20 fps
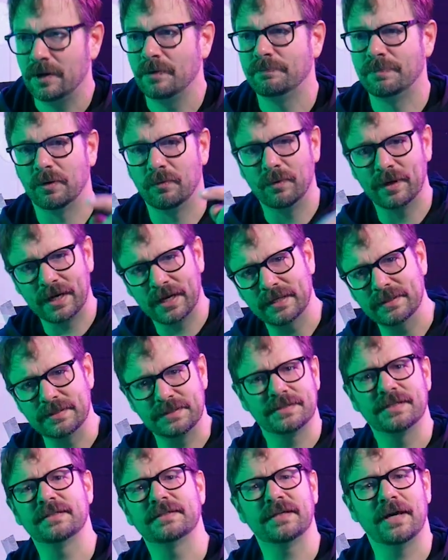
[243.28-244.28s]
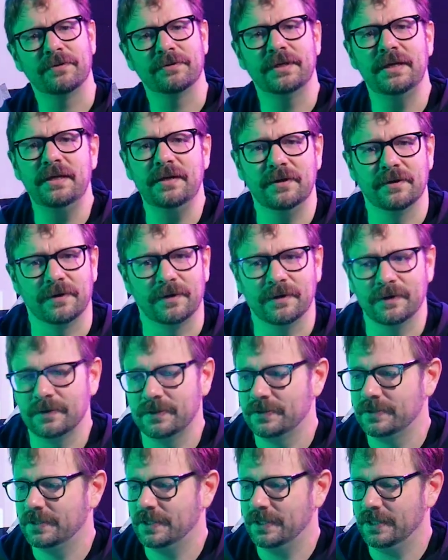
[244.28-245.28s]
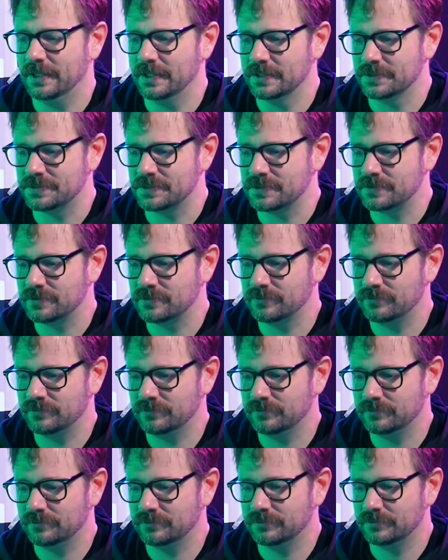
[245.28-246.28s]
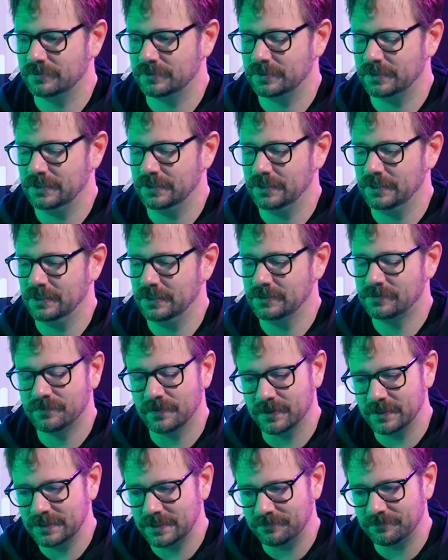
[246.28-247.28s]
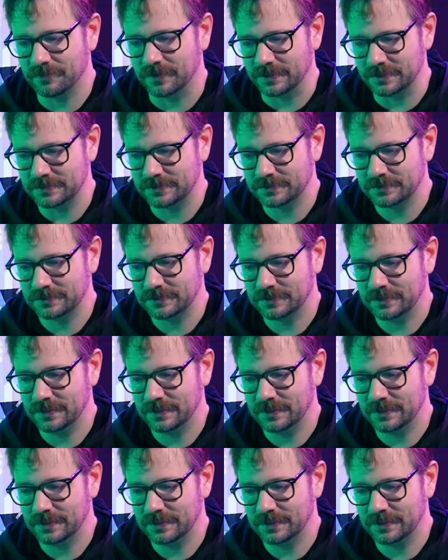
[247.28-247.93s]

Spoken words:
But when I sit down here, it's very different.